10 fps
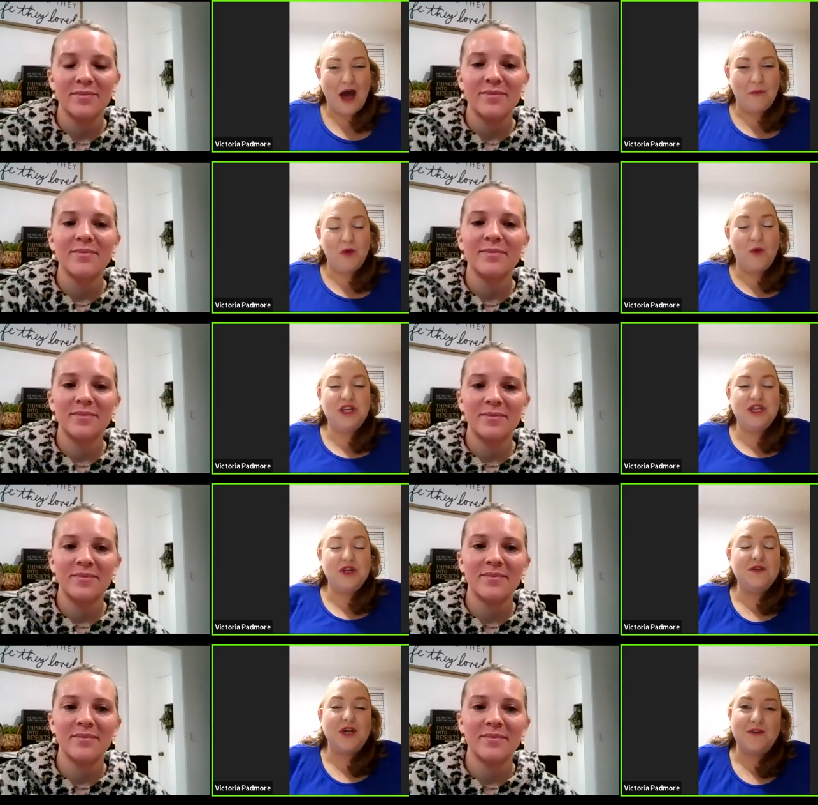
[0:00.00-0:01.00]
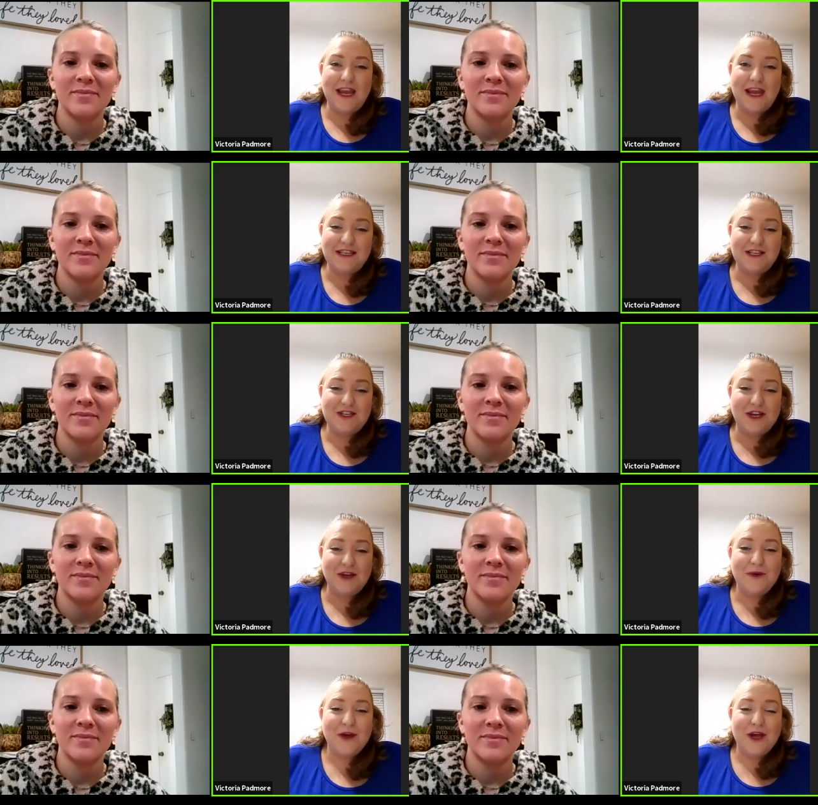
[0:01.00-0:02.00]
Speaker 1: um, which you donated
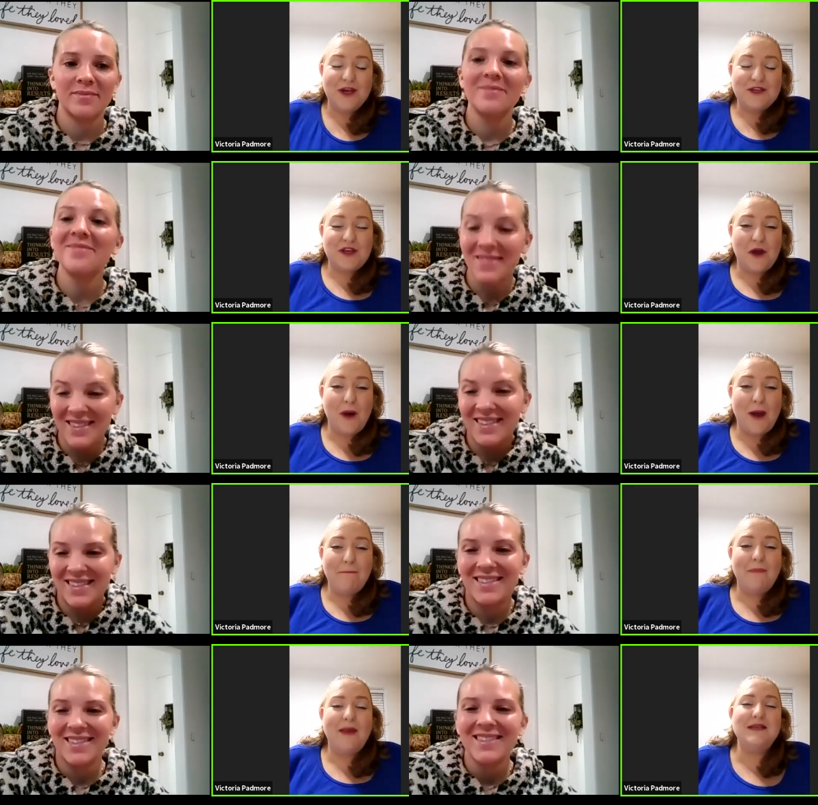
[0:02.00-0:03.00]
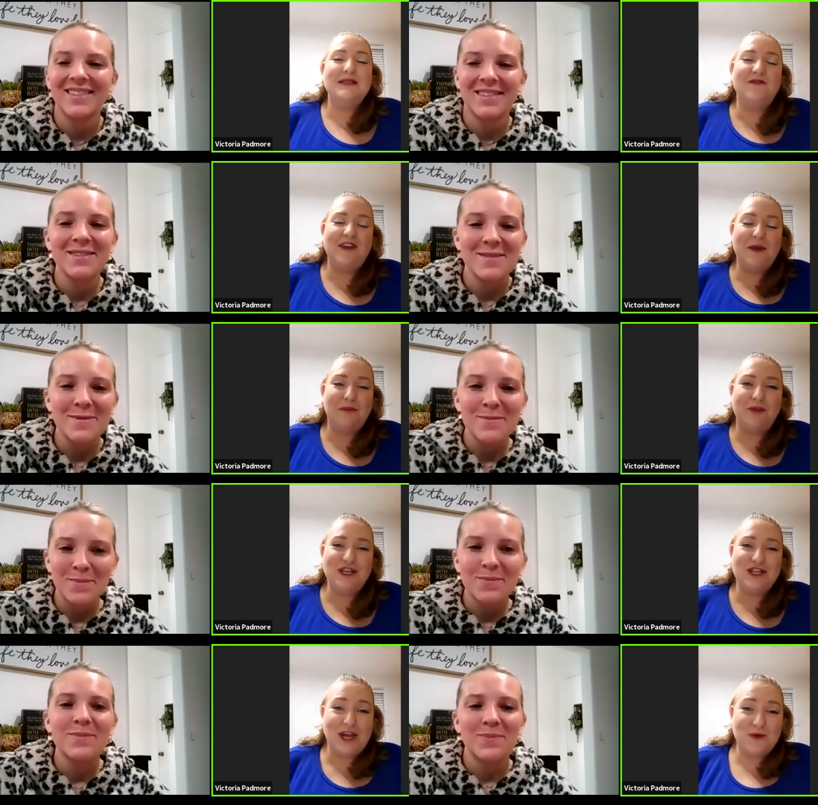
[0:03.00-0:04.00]
to. So I massively
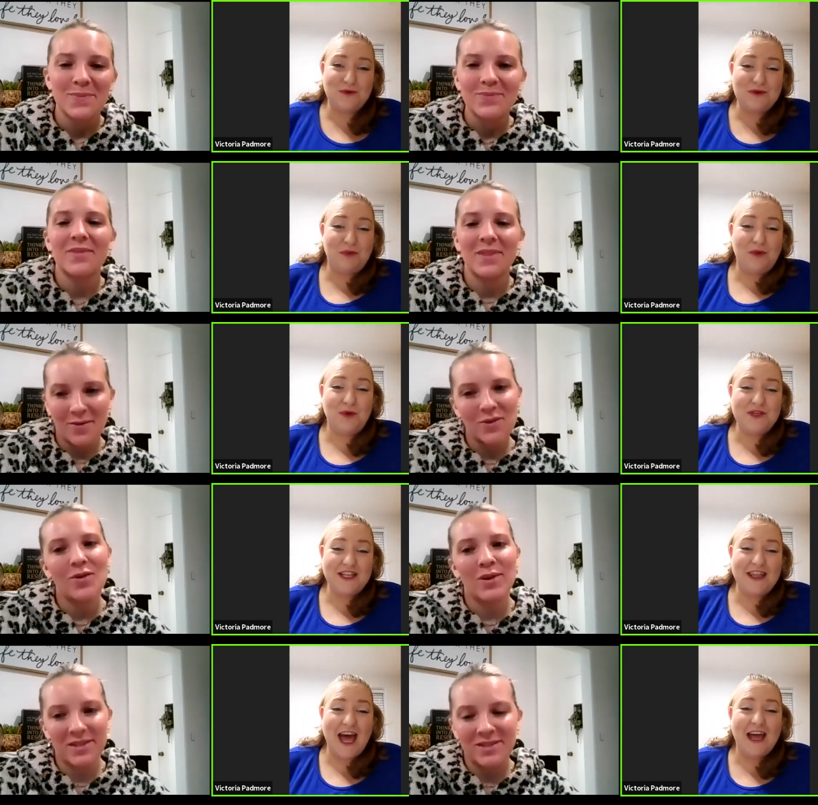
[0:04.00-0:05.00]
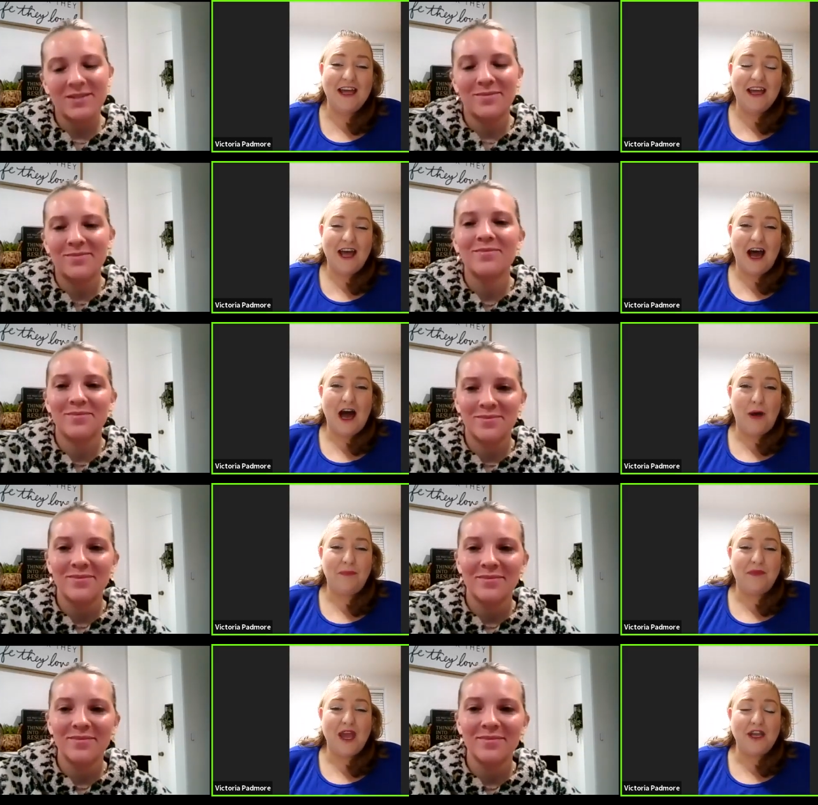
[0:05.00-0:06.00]
appreciate your support in that.
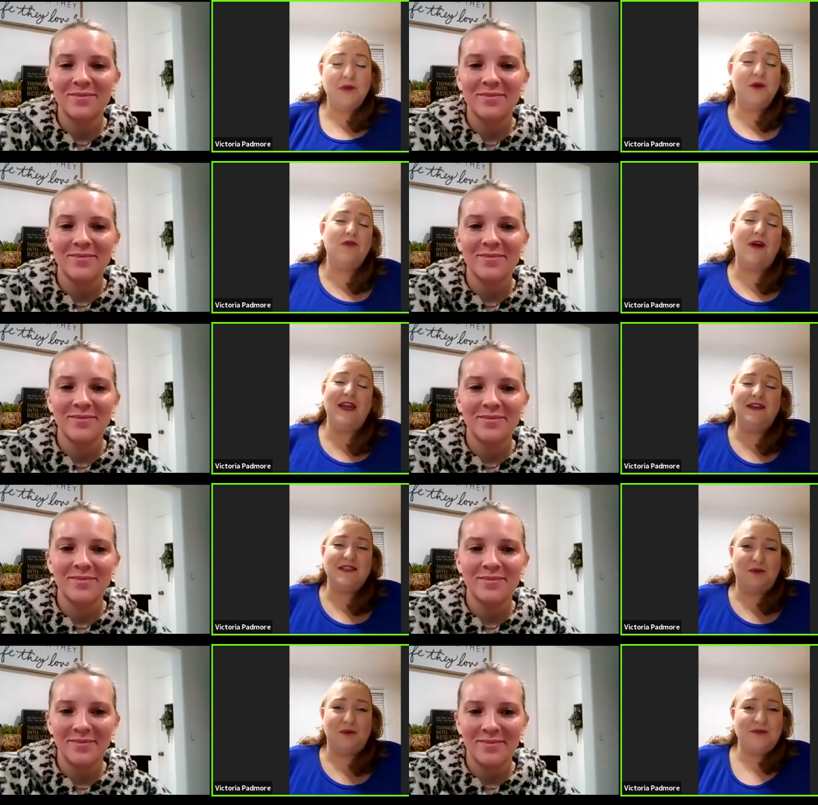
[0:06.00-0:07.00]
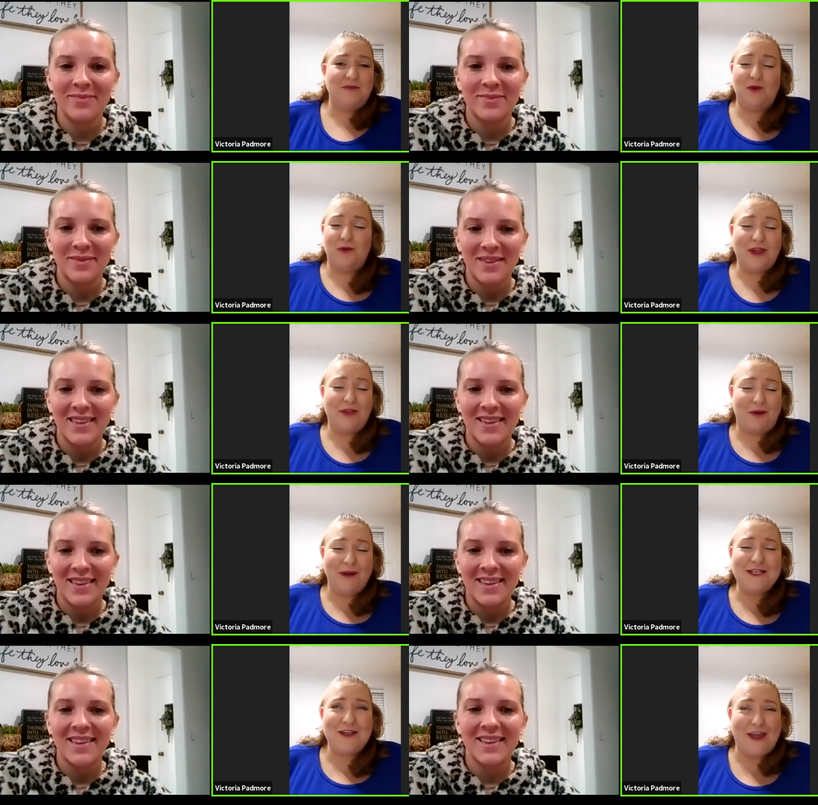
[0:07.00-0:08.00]
Um, and you were great in supporting me all the way through it.
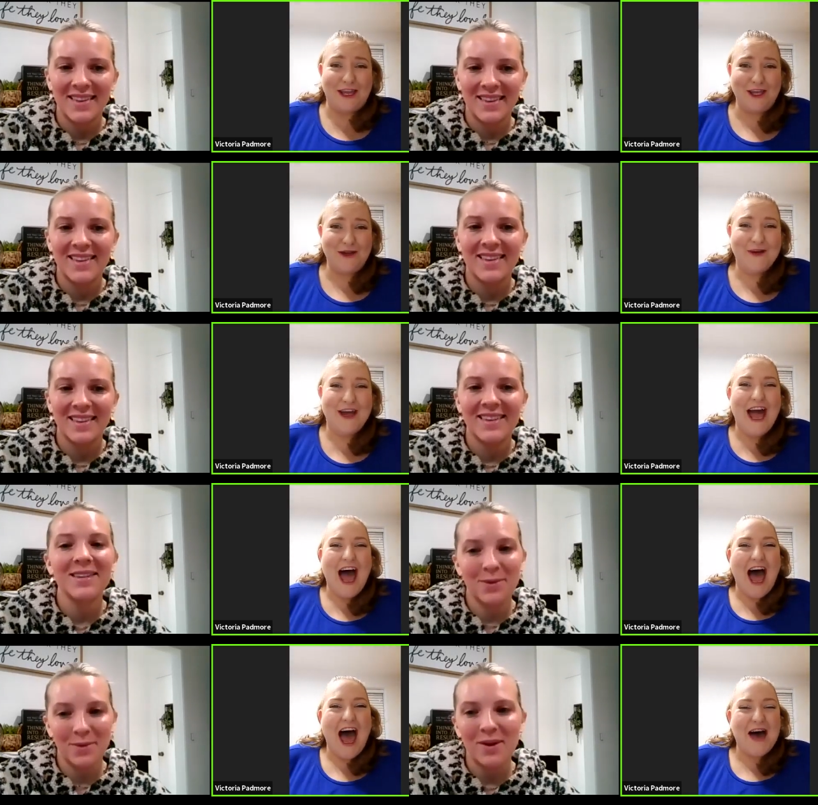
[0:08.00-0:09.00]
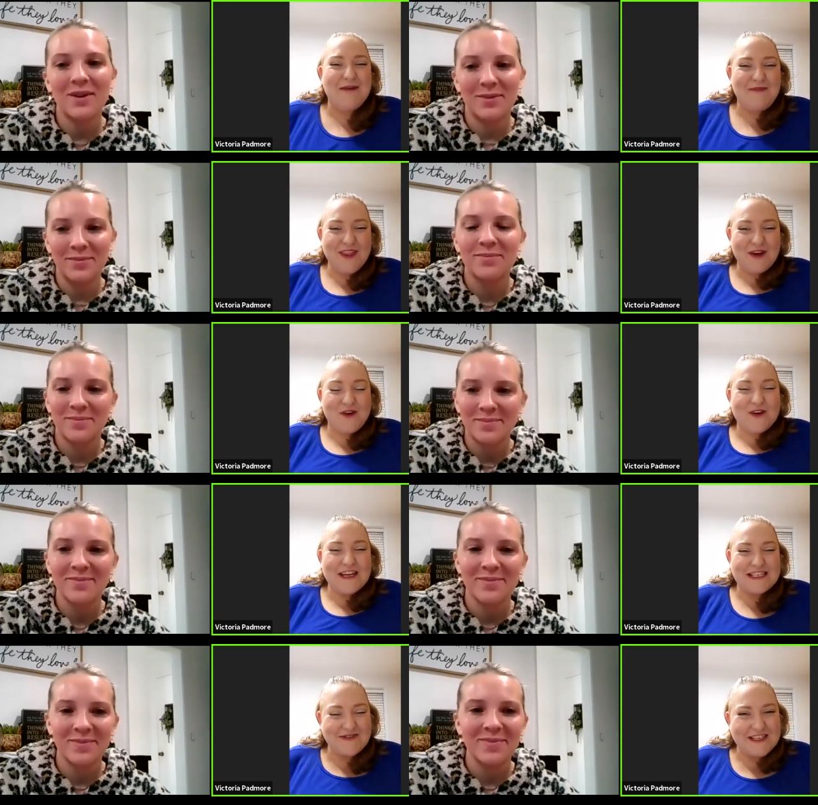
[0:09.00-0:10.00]
So thank you. Uh, but the
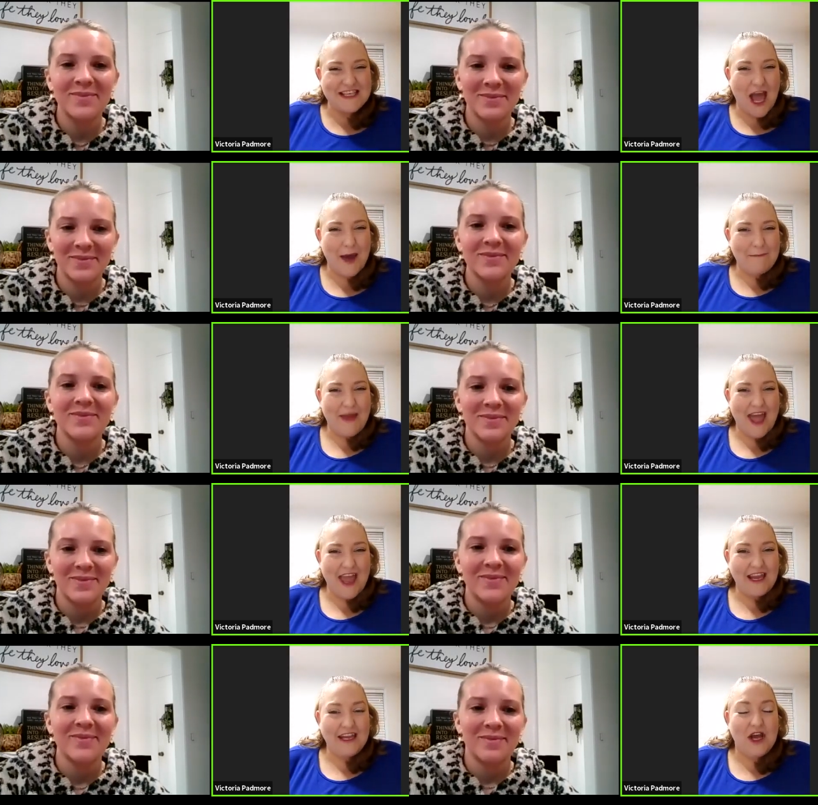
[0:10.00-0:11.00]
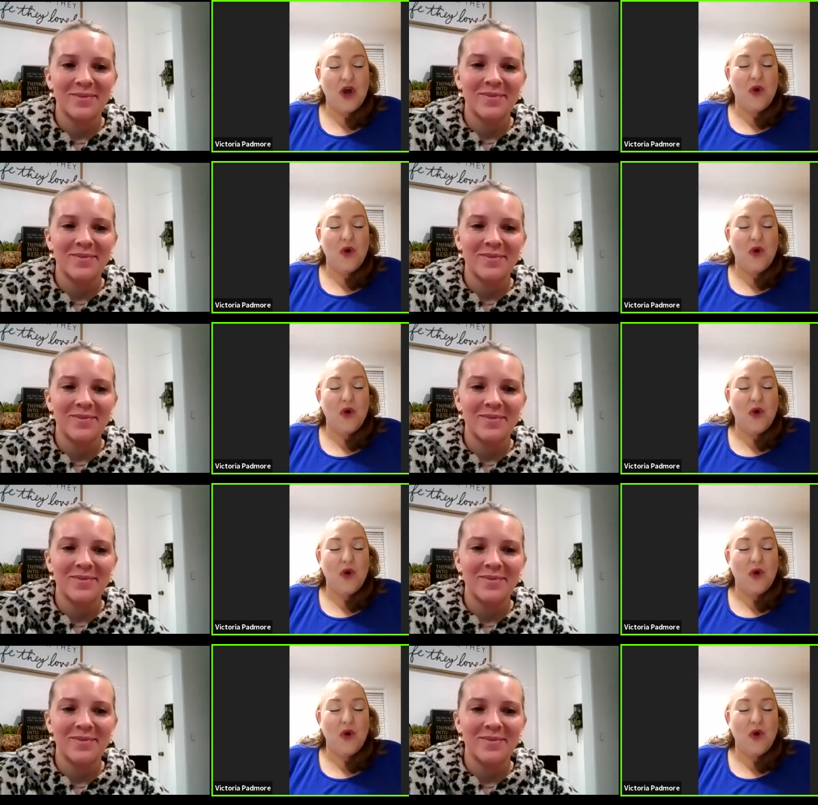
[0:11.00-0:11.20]
Christmas campaign